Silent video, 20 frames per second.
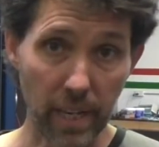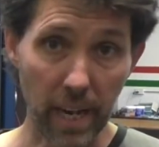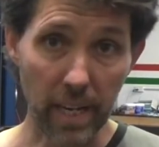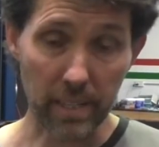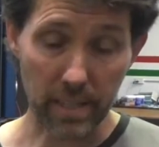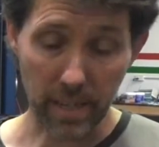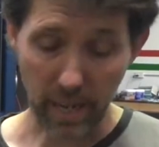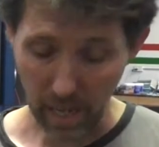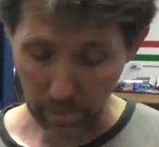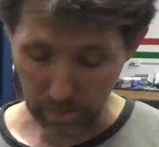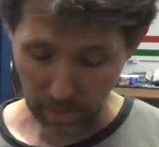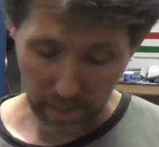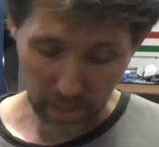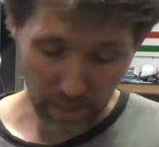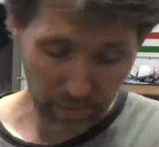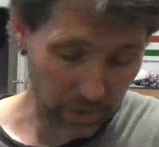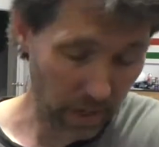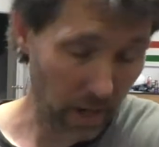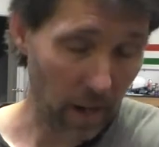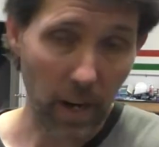day today, but you
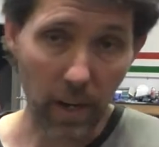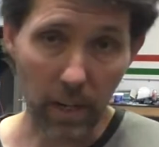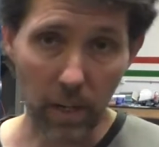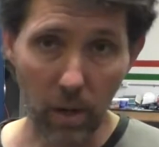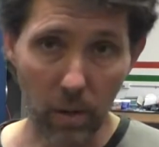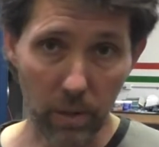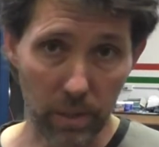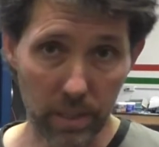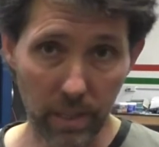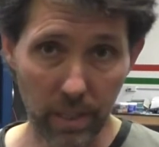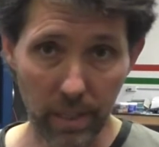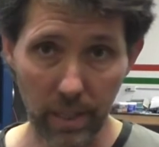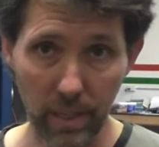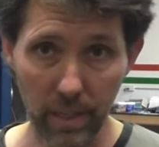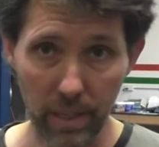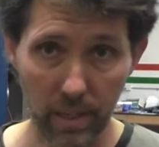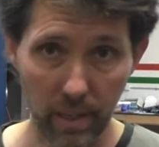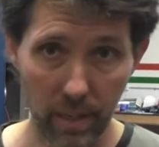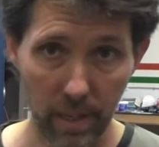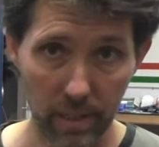never know how cold it's going to get
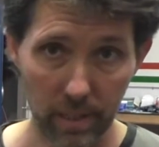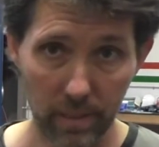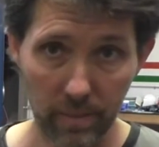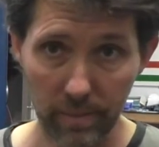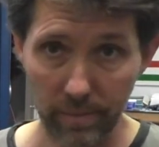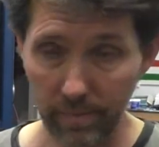at night.